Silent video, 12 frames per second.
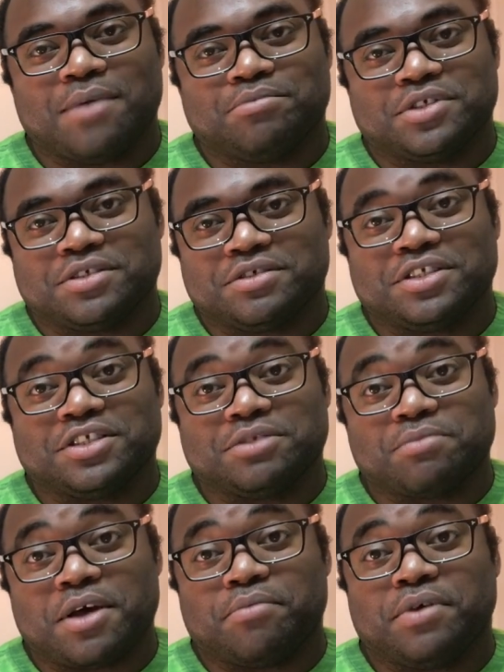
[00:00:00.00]
It's just
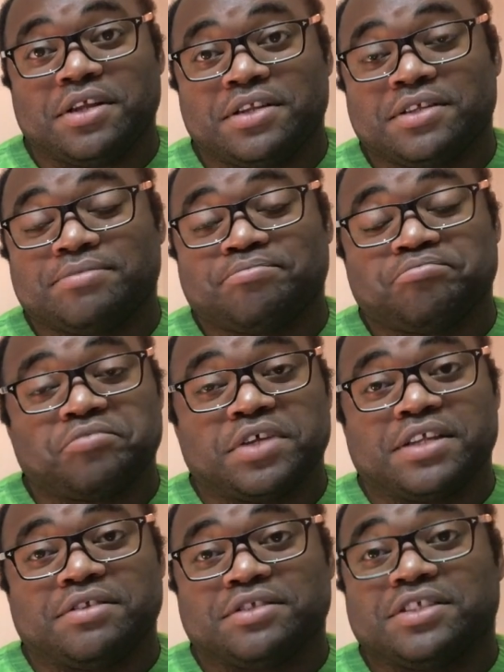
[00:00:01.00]
my opinion, and
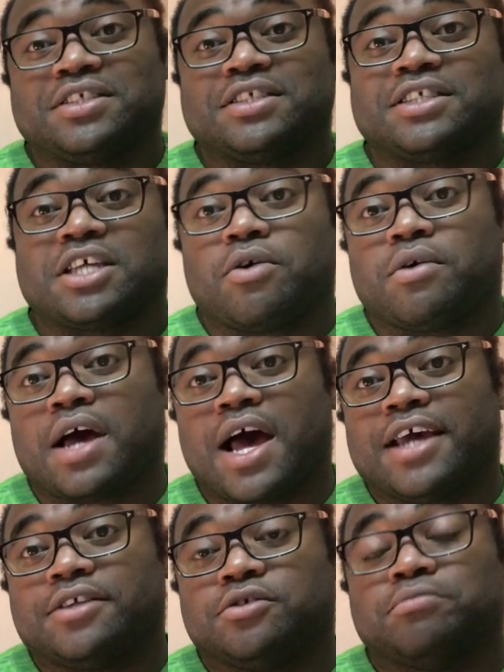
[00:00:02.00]
it's just how I
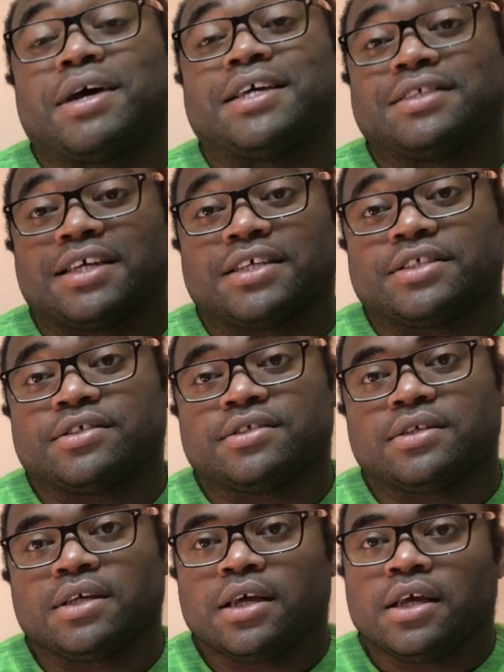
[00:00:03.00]
do my taxes.
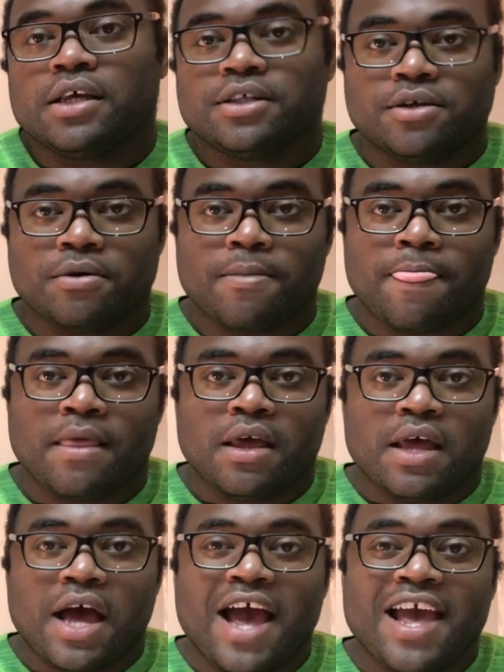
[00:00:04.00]
So,
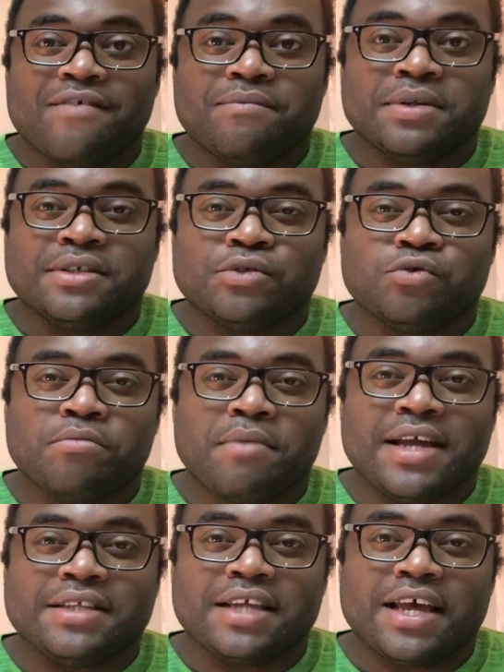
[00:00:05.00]
I have been doing my
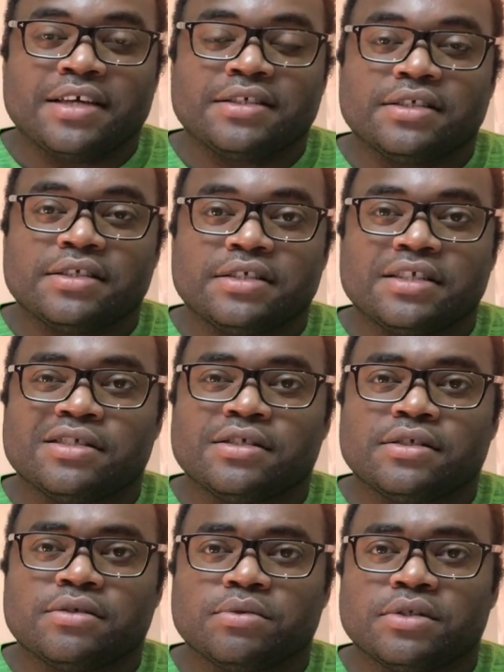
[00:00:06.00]
taxes
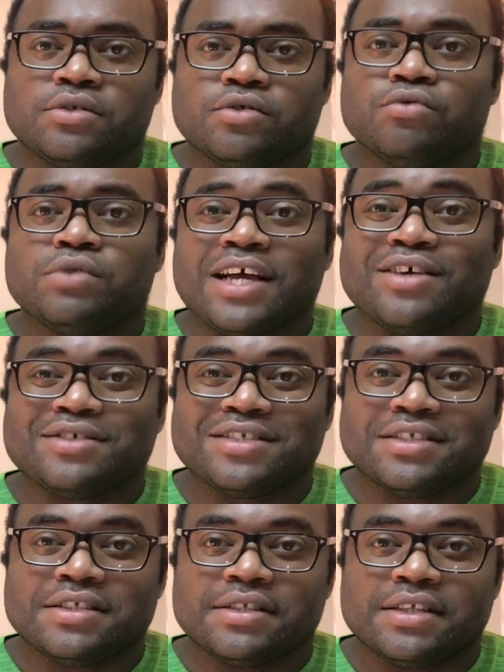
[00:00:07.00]
since
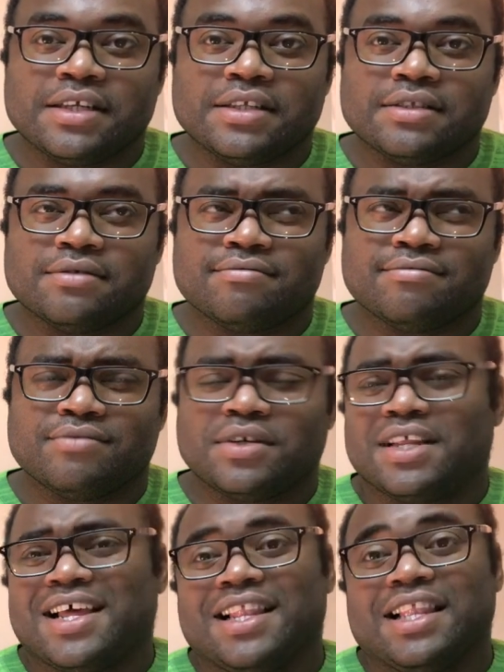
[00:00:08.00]

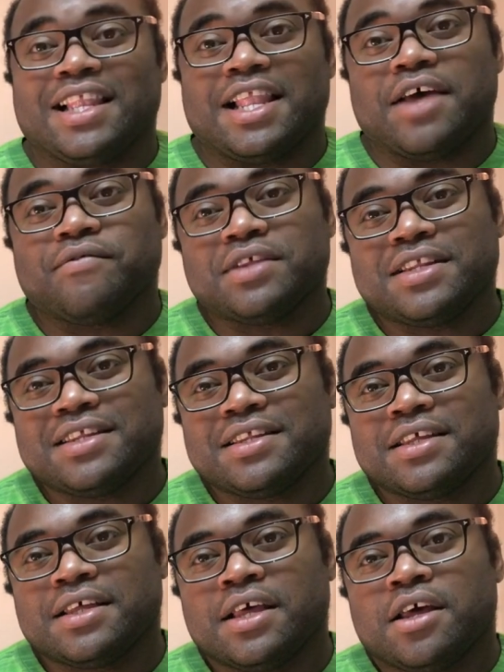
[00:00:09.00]
2011
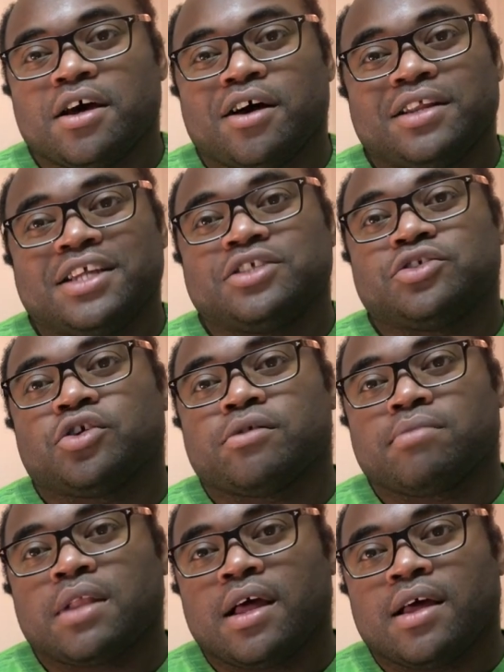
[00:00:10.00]
on H&R
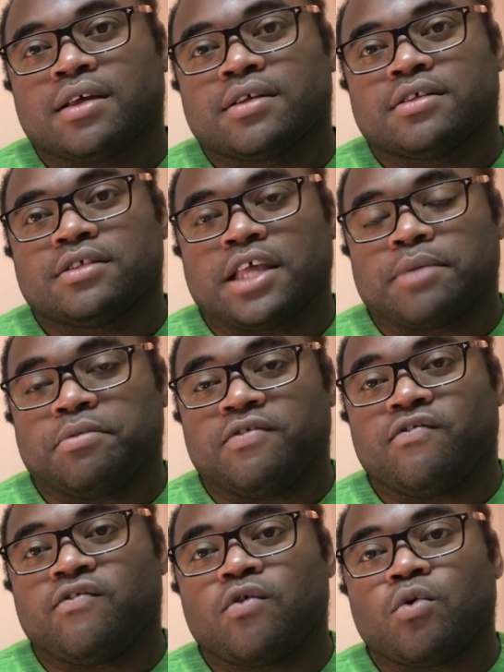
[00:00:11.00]
Block, like
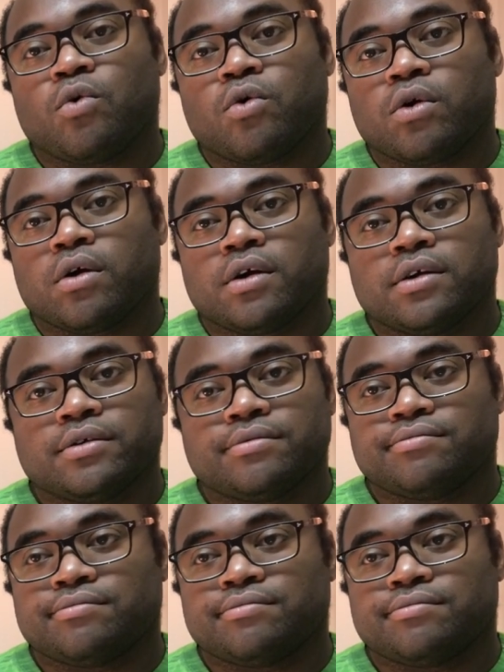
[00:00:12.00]
before